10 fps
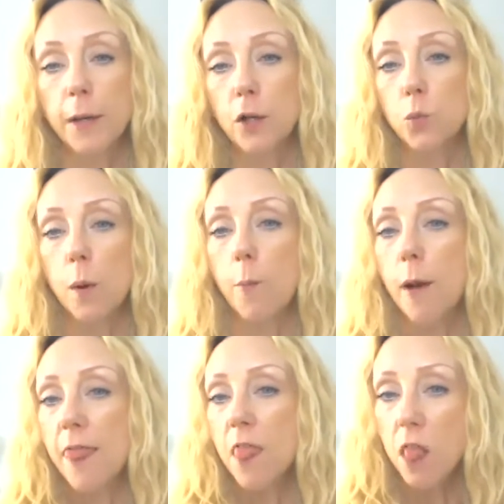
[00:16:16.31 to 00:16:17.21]
Because when
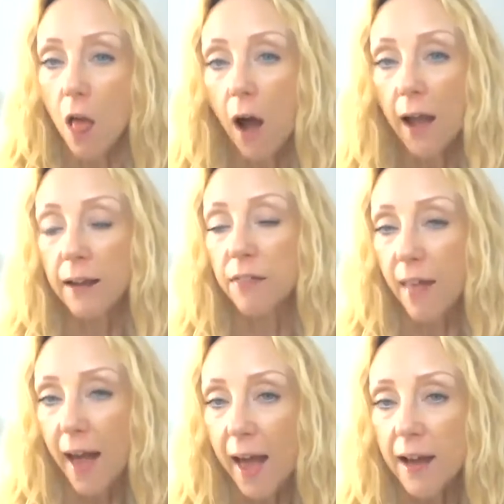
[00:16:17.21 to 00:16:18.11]
we're like
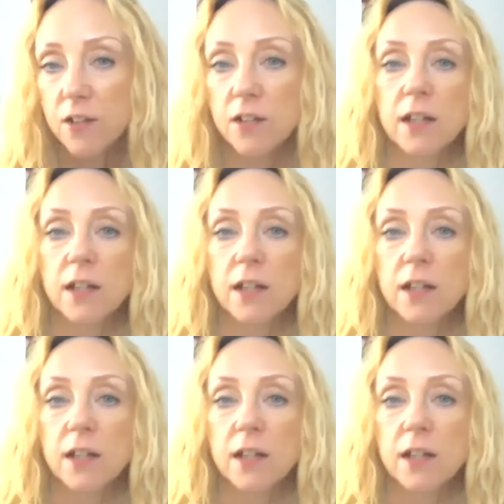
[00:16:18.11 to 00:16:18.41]
that,